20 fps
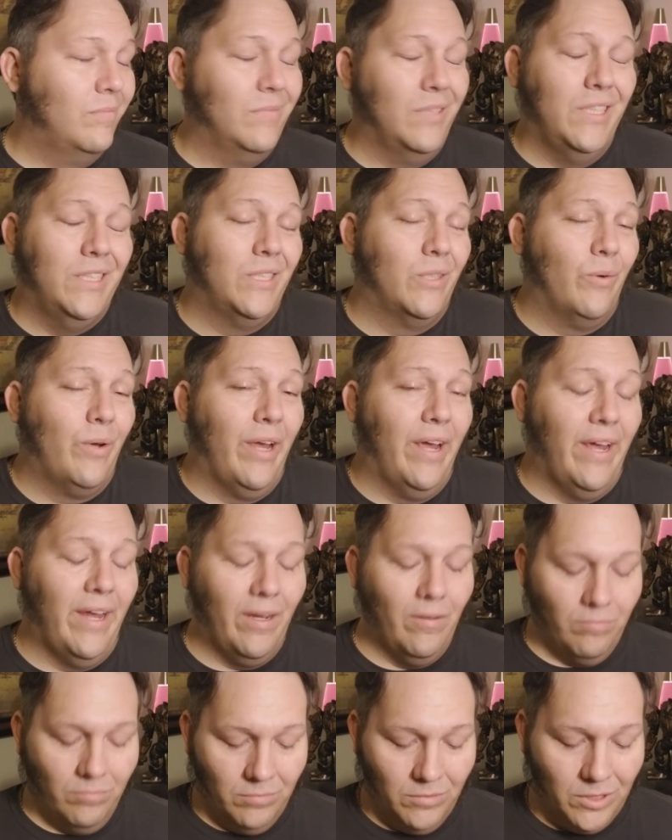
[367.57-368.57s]
is
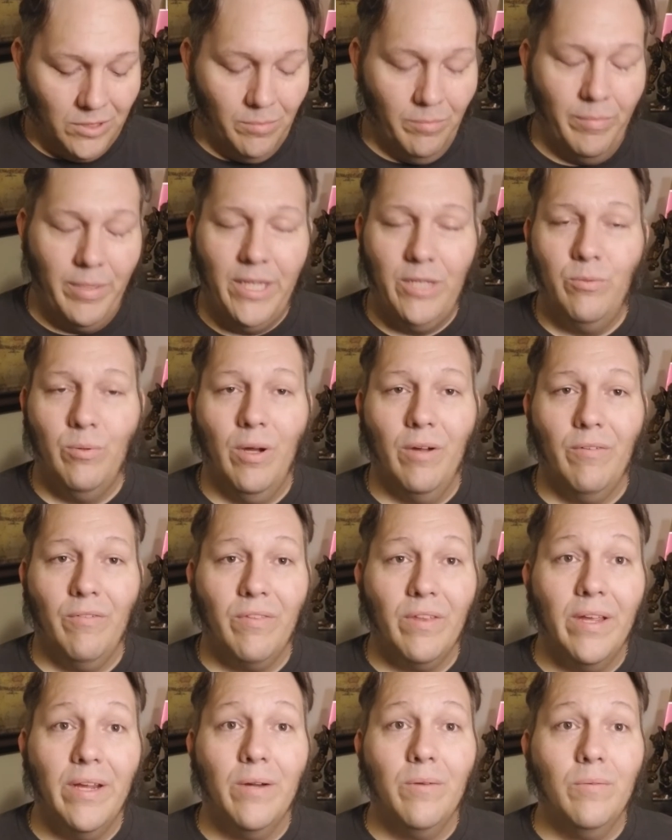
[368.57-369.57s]
okay. Some B12
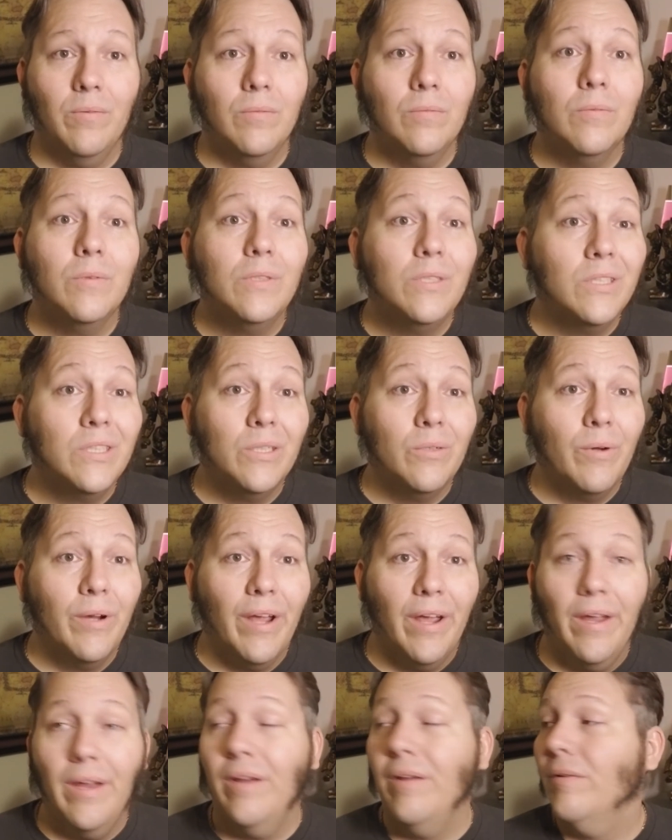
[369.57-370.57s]
thing, which is
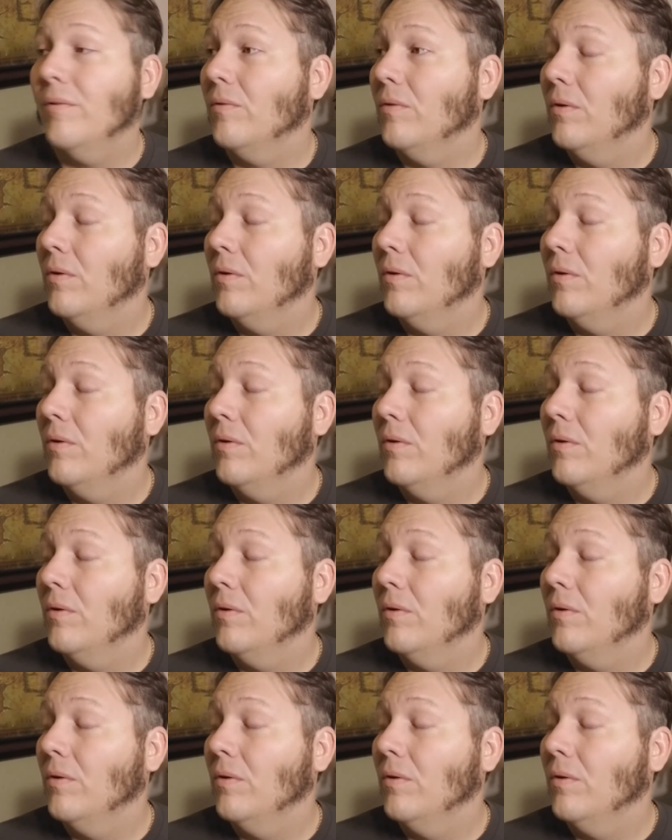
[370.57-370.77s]
okay.